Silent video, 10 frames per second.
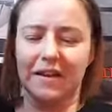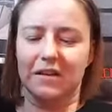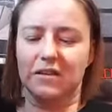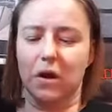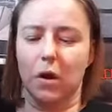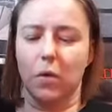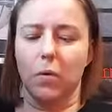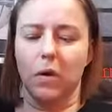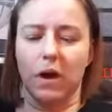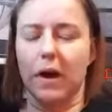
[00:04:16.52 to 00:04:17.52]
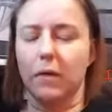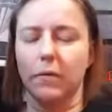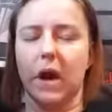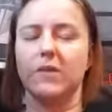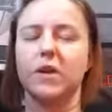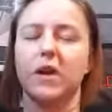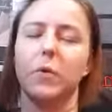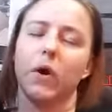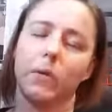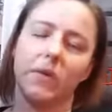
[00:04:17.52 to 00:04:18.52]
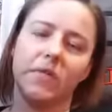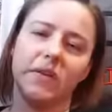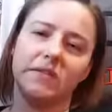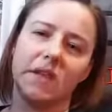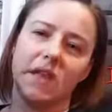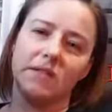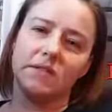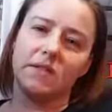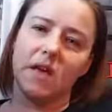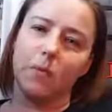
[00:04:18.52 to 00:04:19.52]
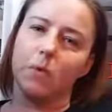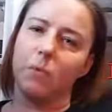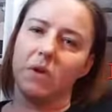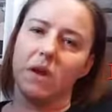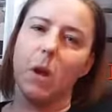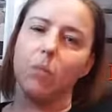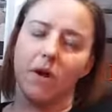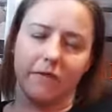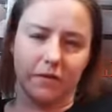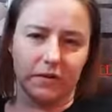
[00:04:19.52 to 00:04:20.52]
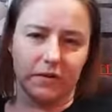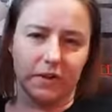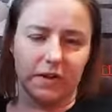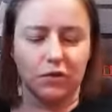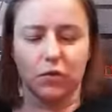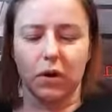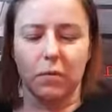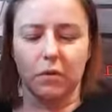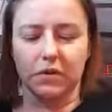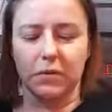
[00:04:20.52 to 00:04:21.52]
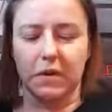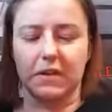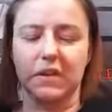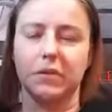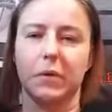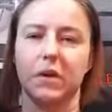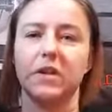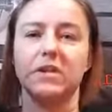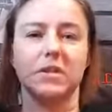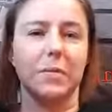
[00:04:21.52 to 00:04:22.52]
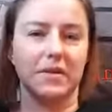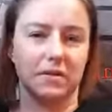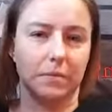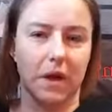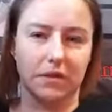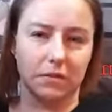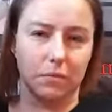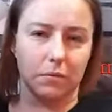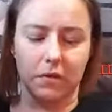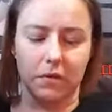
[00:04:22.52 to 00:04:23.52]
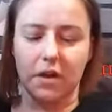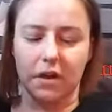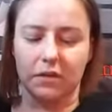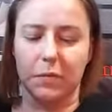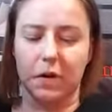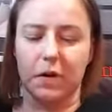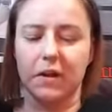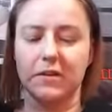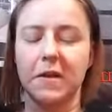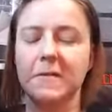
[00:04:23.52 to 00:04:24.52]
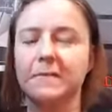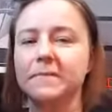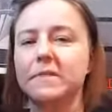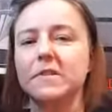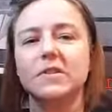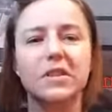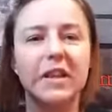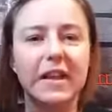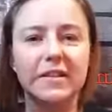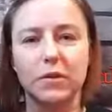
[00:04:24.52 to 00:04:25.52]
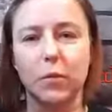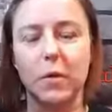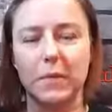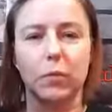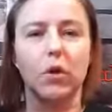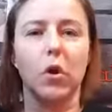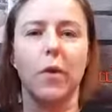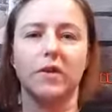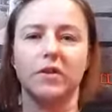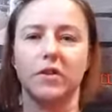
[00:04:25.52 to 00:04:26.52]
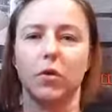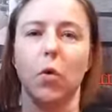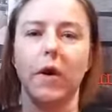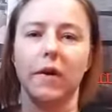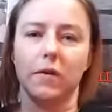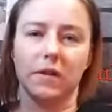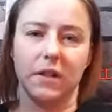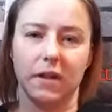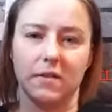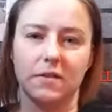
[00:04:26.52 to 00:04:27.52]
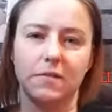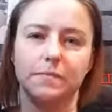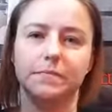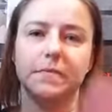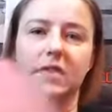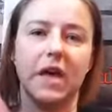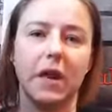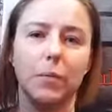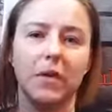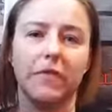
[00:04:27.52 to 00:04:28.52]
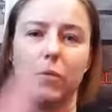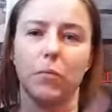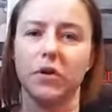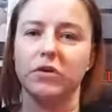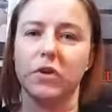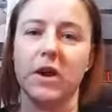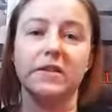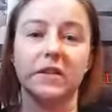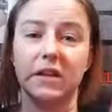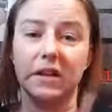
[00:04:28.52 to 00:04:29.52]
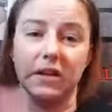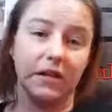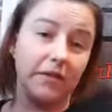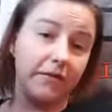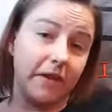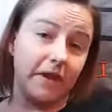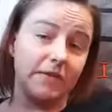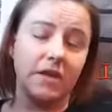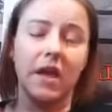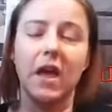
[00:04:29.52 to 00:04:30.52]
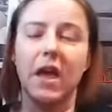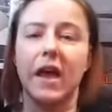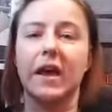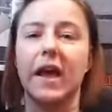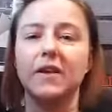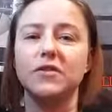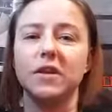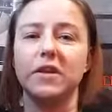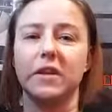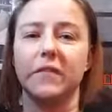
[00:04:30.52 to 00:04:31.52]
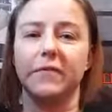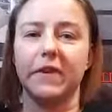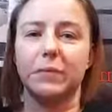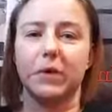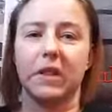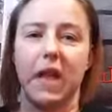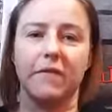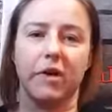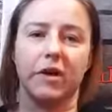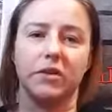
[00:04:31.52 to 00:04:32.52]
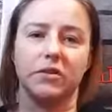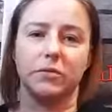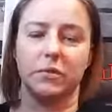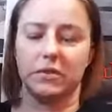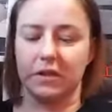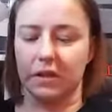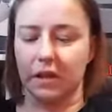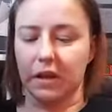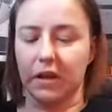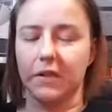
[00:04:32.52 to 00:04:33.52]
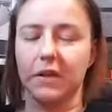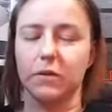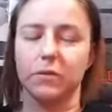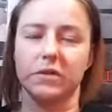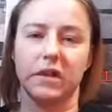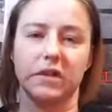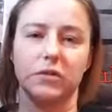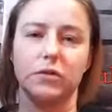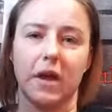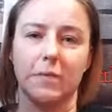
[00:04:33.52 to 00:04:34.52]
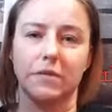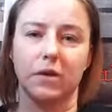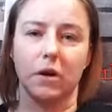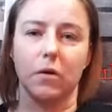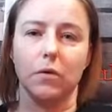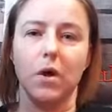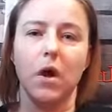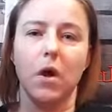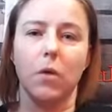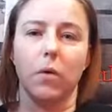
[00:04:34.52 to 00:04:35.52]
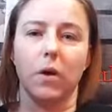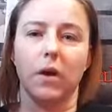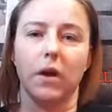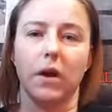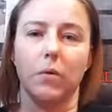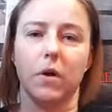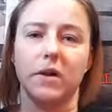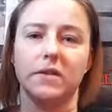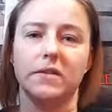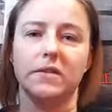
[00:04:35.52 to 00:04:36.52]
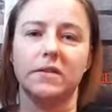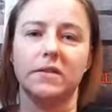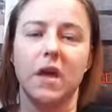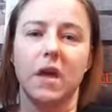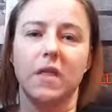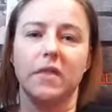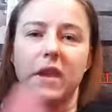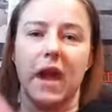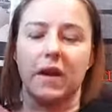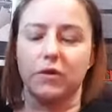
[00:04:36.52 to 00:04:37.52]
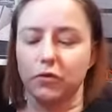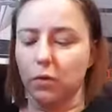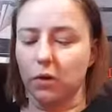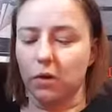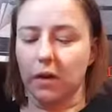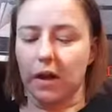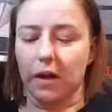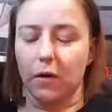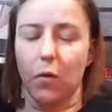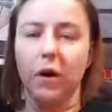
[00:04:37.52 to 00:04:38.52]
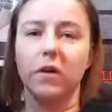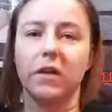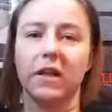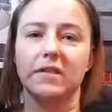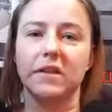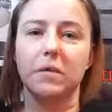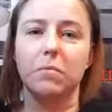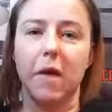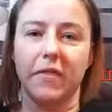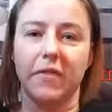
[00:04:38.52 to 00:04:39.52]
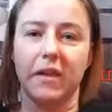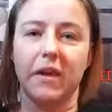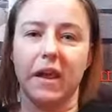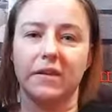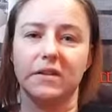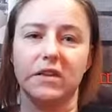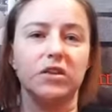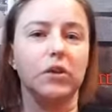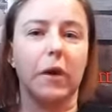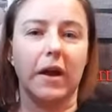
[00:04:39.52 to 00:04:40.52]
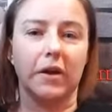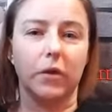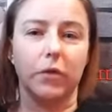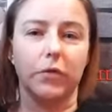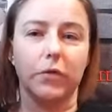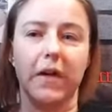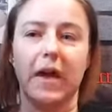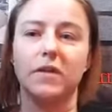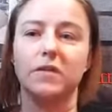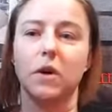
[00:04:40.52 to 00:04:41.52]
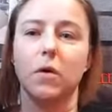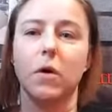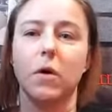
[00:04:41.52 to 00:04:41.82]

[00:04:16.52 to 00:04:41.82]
So I try to work with the scents that would be a preference and enjoyable to make the experience the best possible experience. So the women will go on to their oil cleanse. That'll be for moisturizing and cleaning the face. And I actually did a Facebook Live on it just recently. I think it was like 2 times ago, where it was the actual oil cleansing method and teaching you how to go through that. So